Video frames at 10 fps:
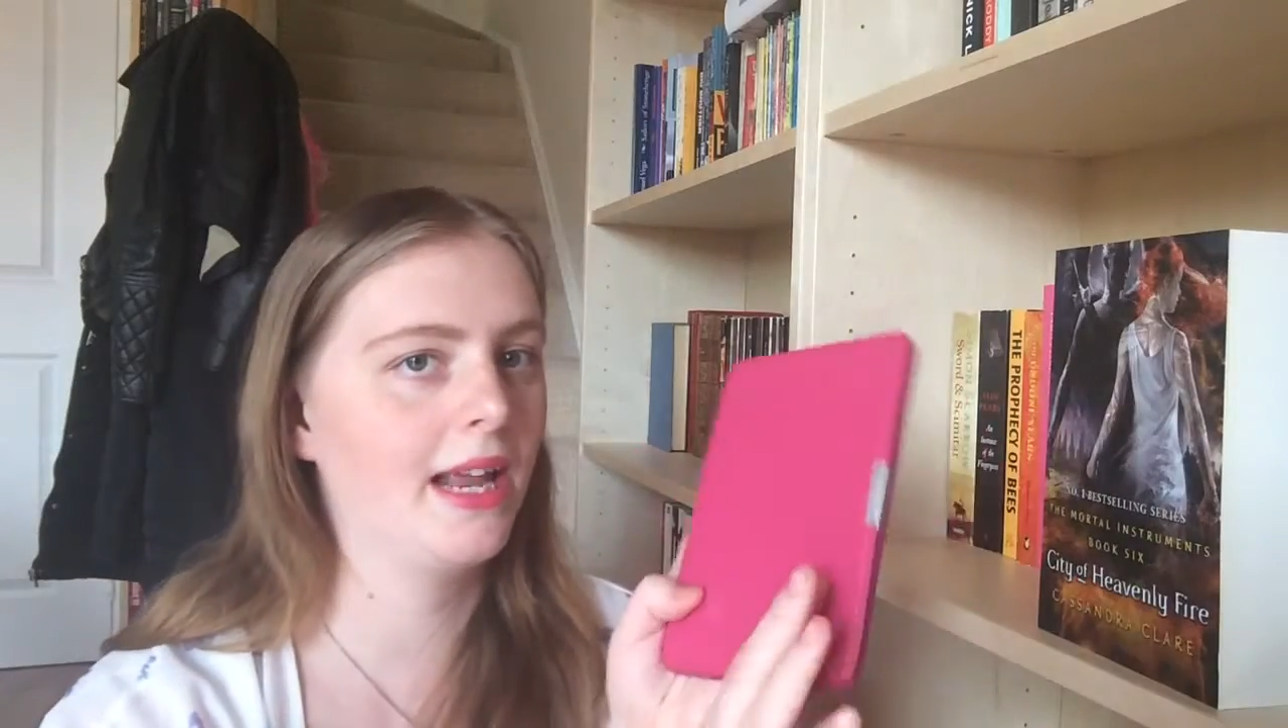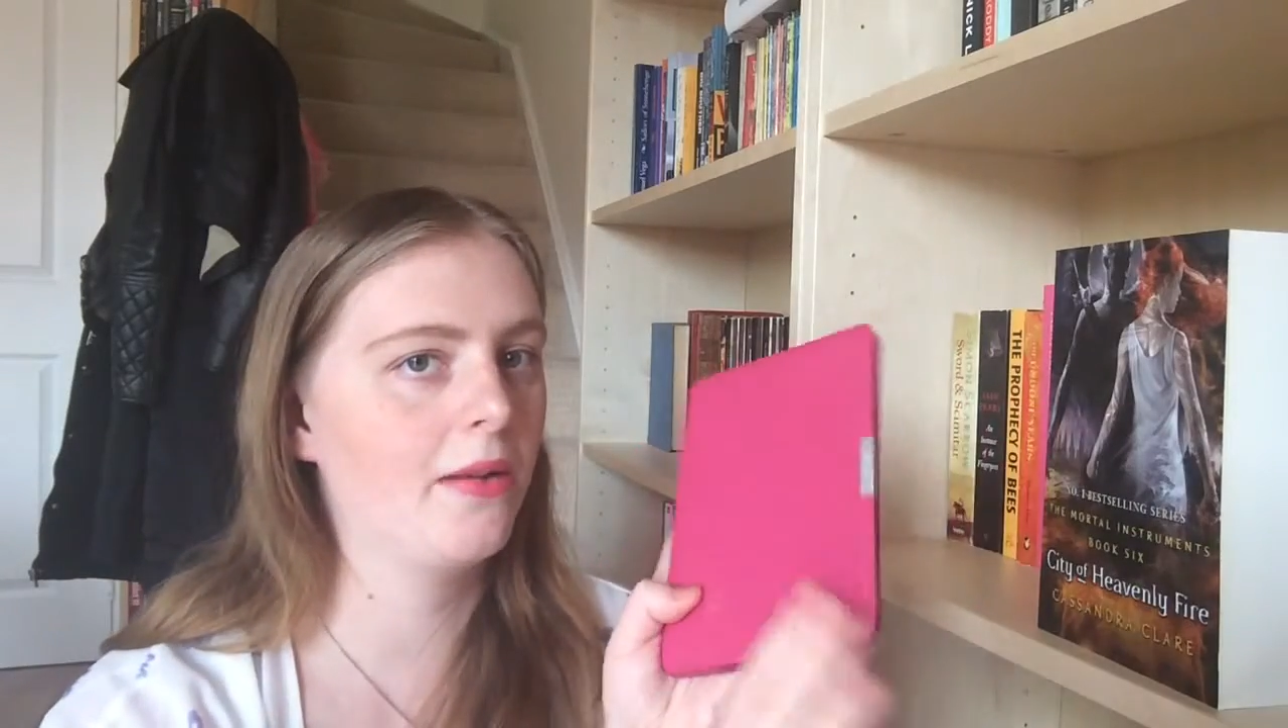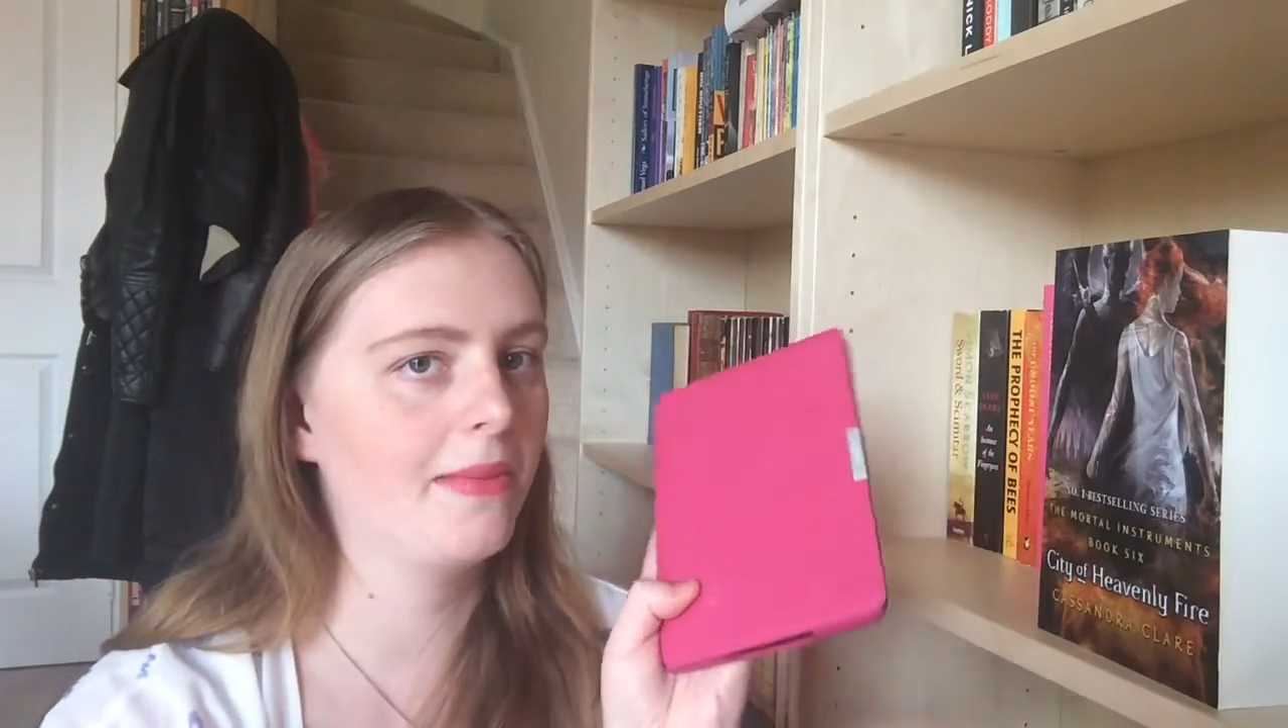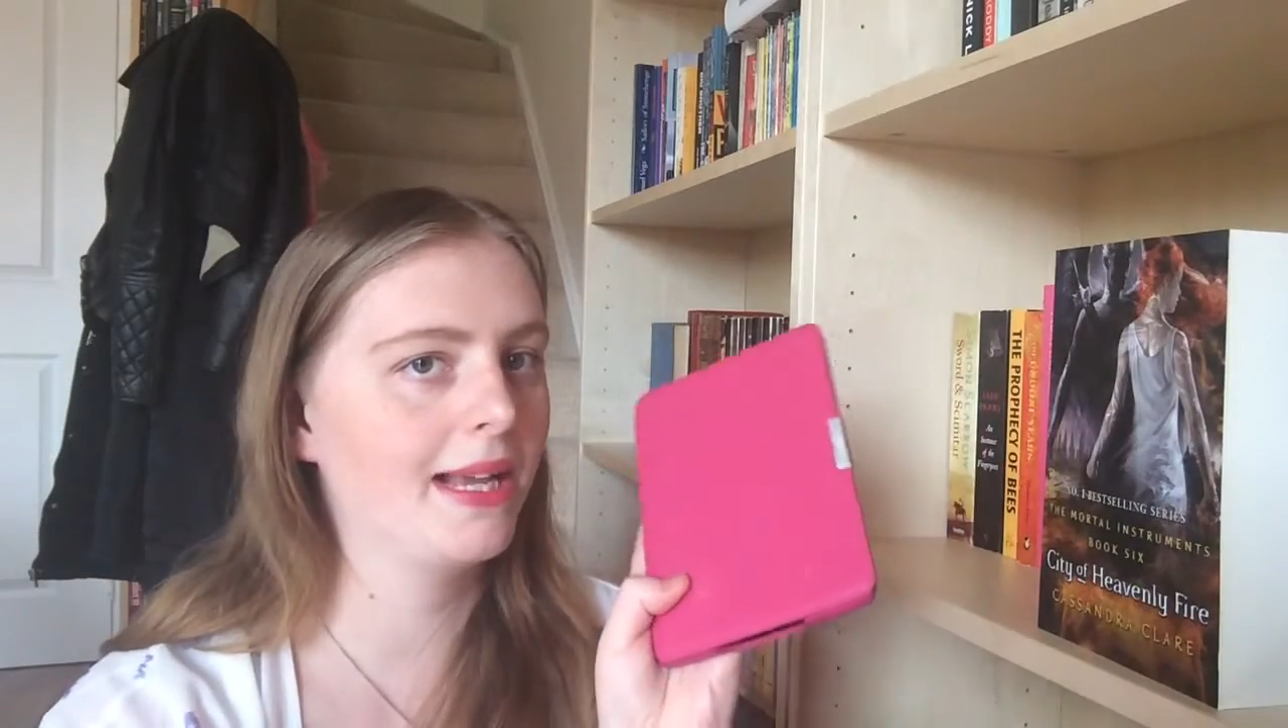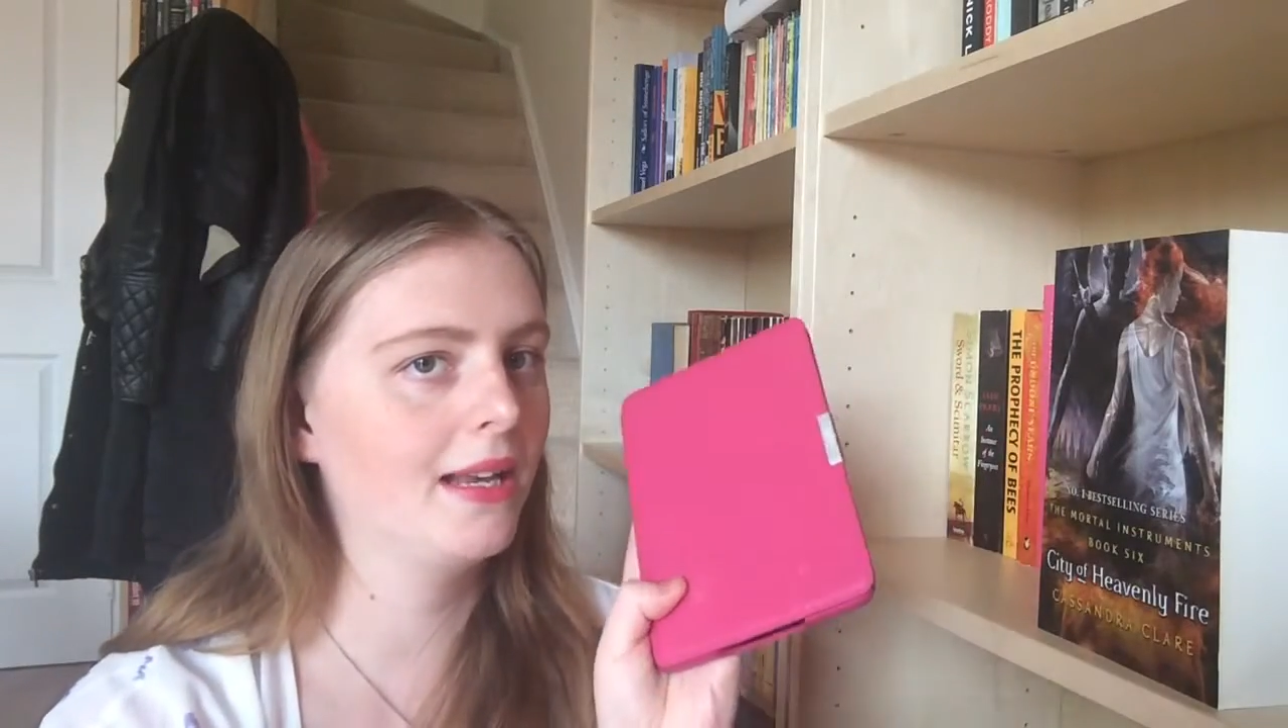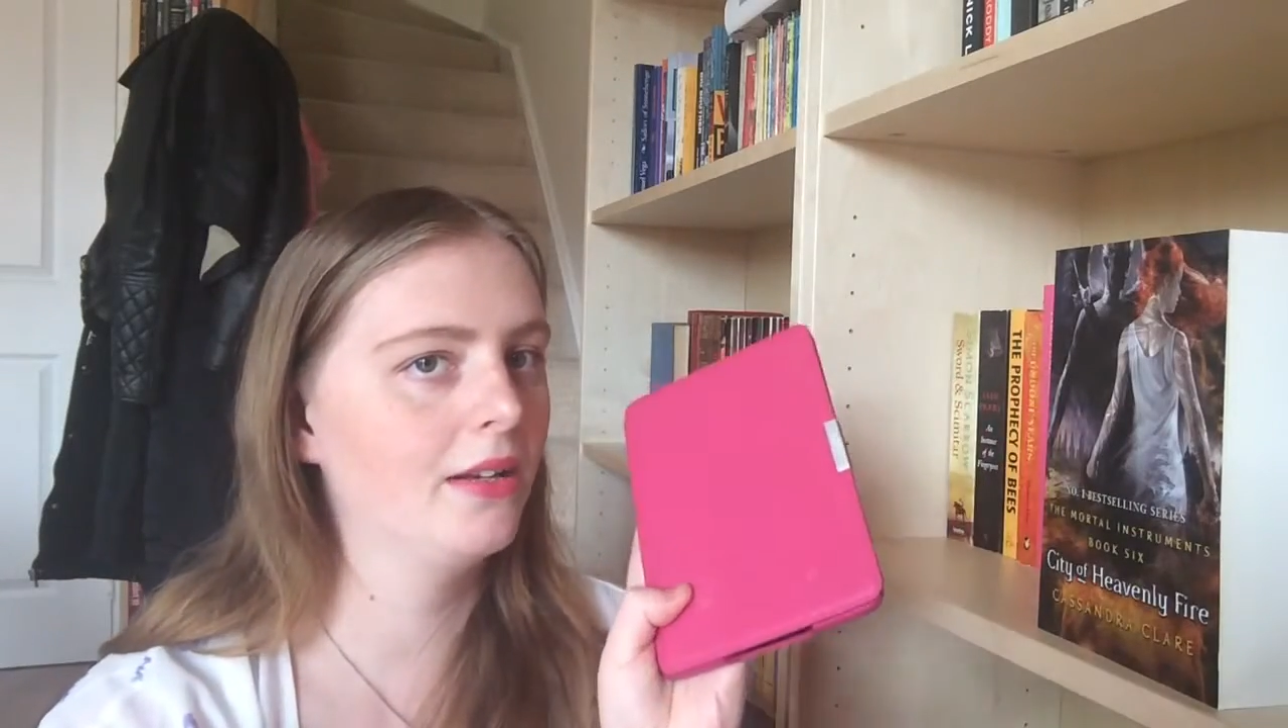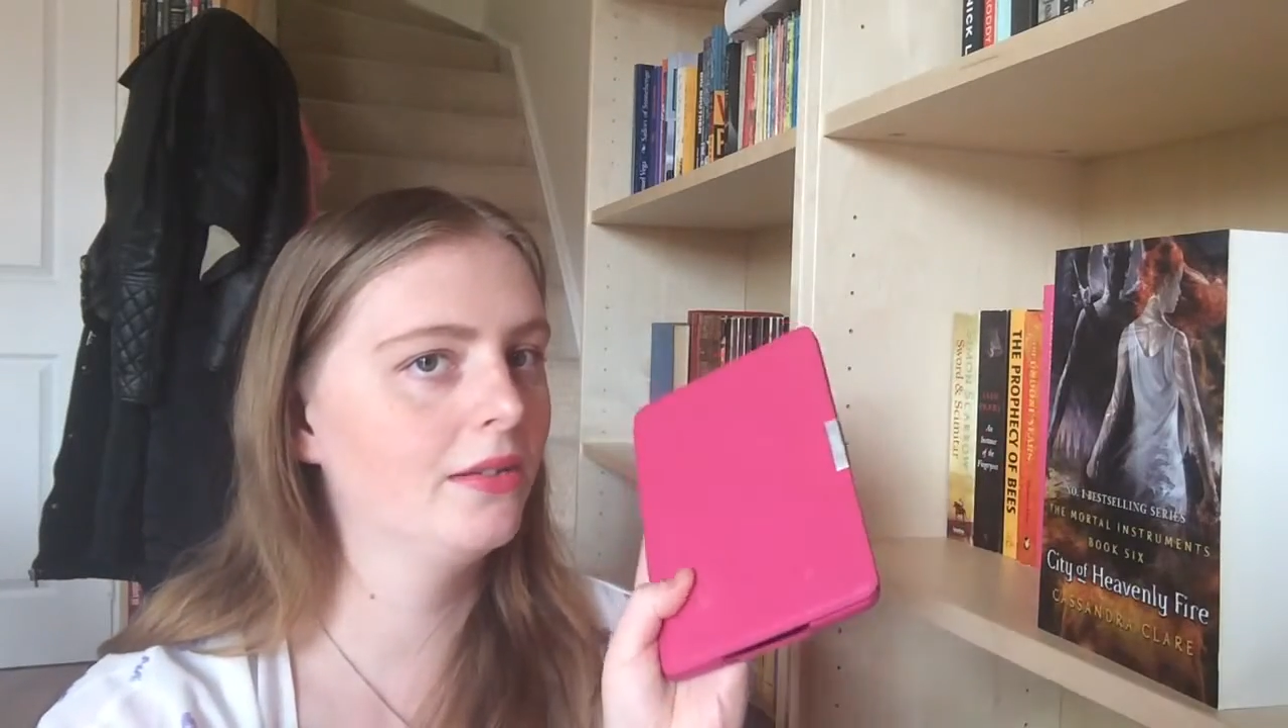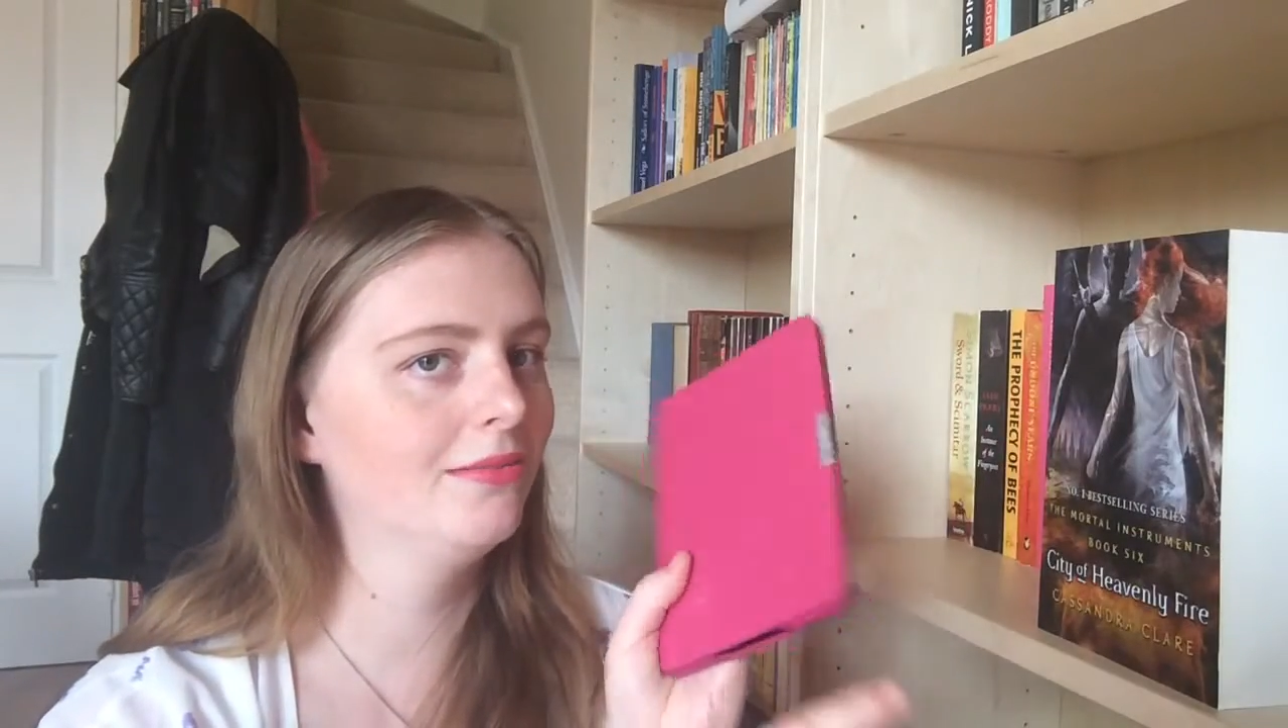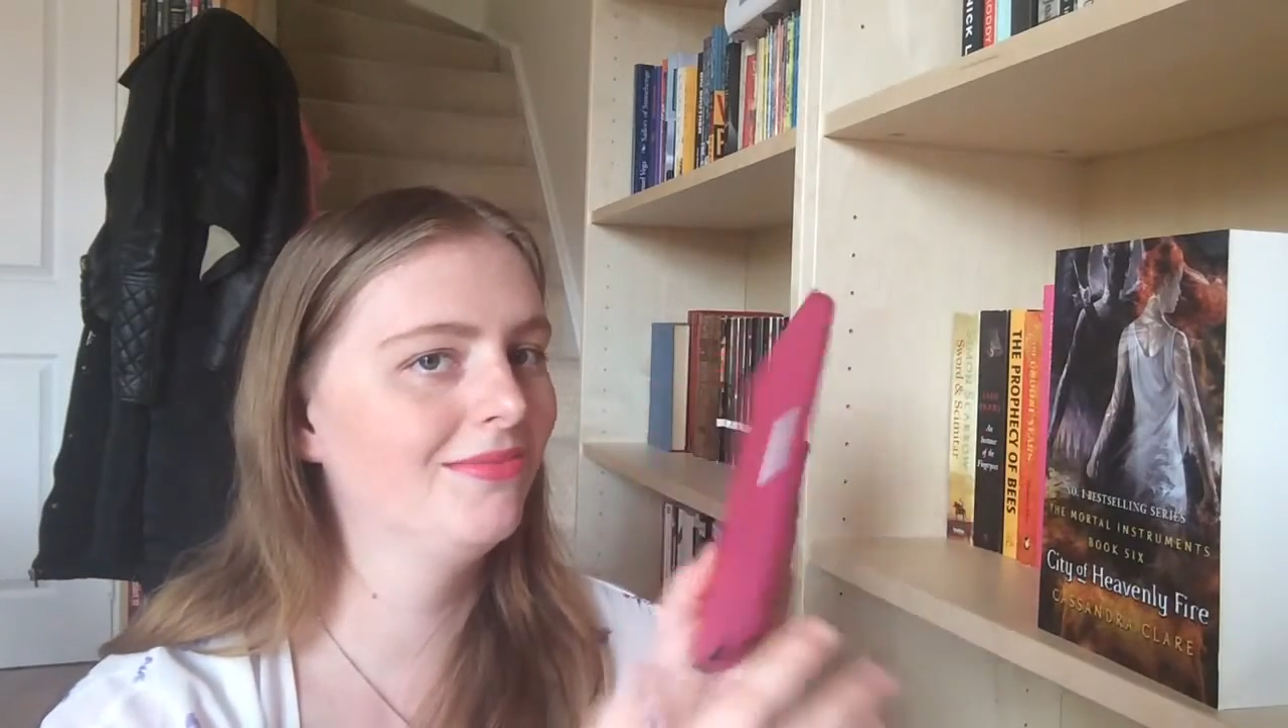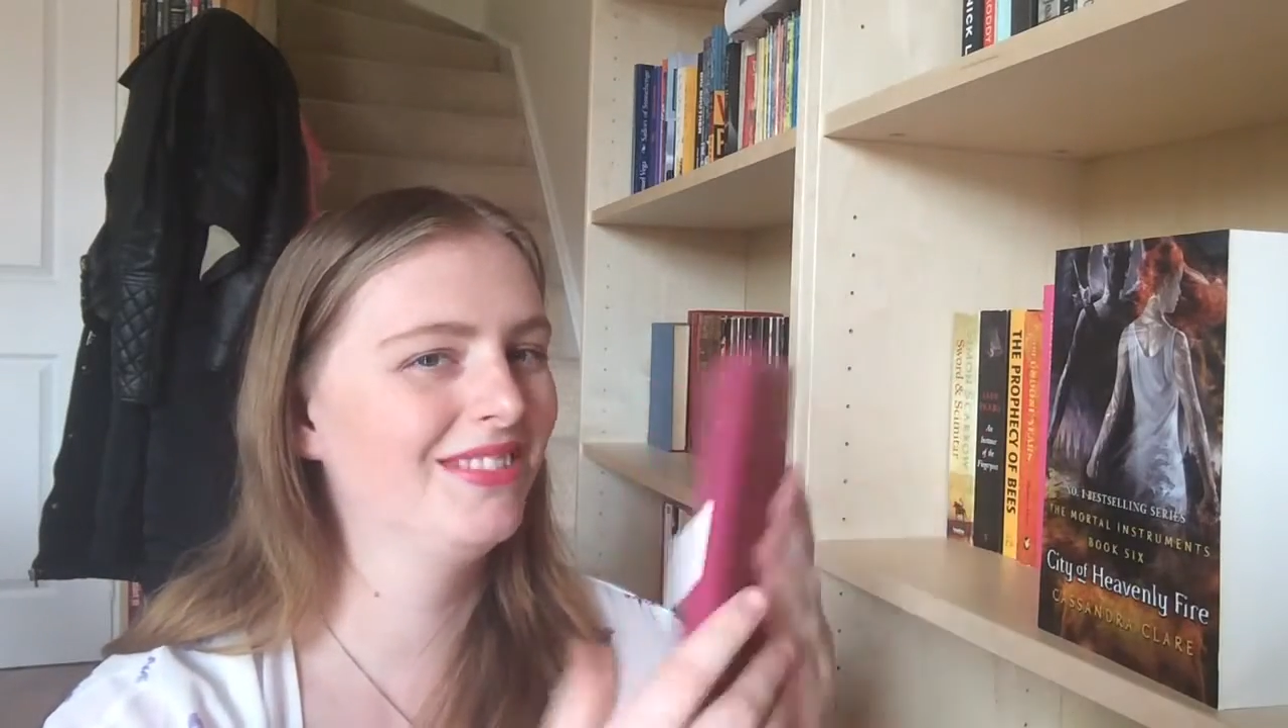again on my
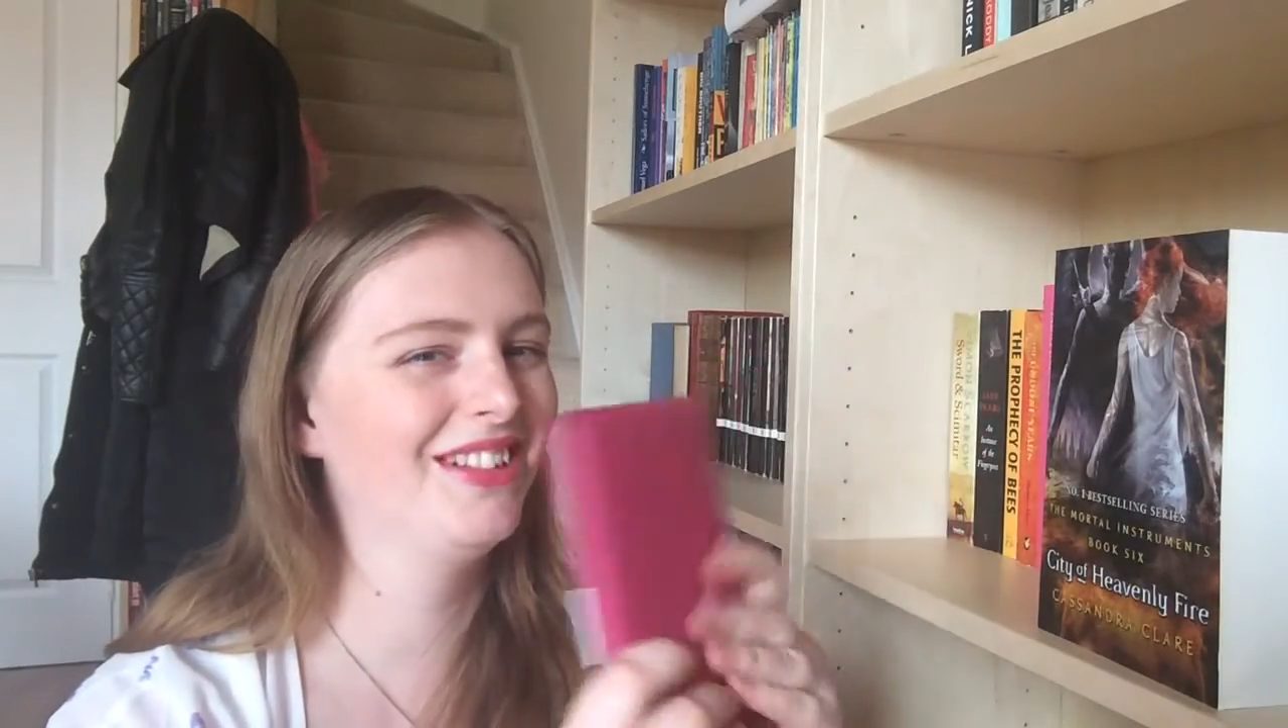Kindle.